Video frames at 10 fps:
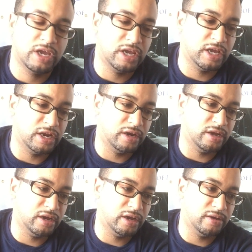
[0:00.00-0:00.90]
and
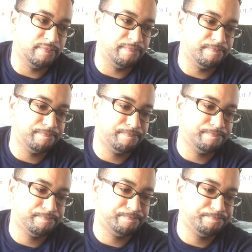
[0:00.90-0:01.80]

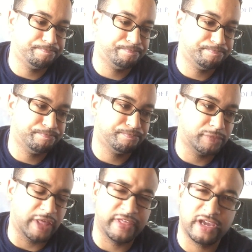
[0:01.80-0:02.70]

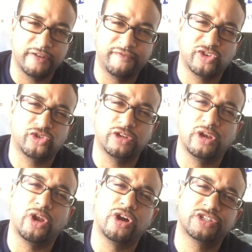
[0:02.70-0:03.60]
I think it officially
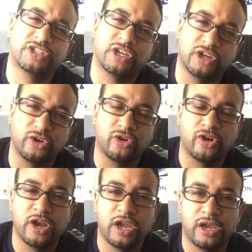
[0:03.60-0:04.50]
launched
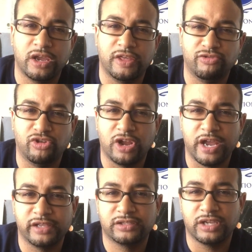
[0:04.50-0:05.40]
here in the
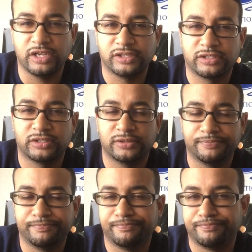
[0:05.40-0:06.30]
United States
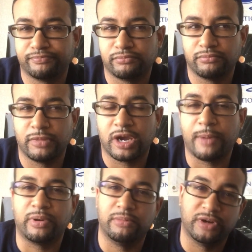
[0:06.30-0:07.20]
a
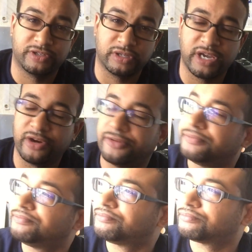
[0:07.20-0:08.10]
couple of months later,
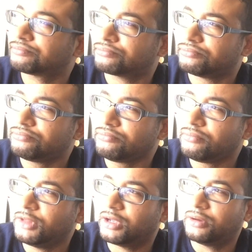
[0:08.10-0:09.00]

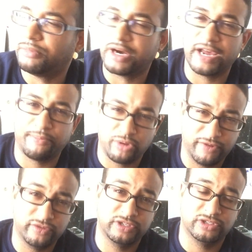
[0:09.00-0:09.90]
but it had
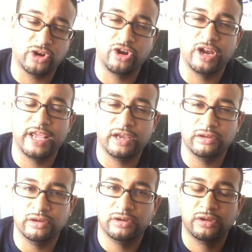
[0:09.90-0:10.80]
previously started in
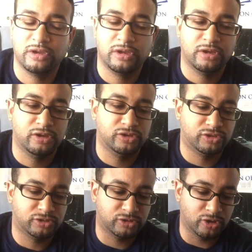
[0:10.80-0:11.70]
England.
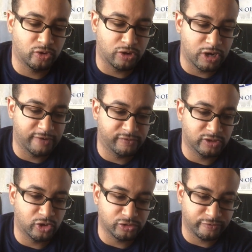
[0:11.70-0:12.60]
So for
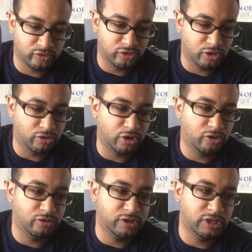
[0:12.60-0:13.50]
those of you who don't
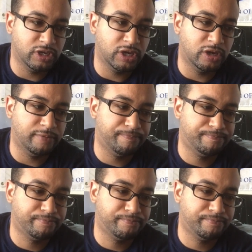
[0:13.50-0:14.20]
know, the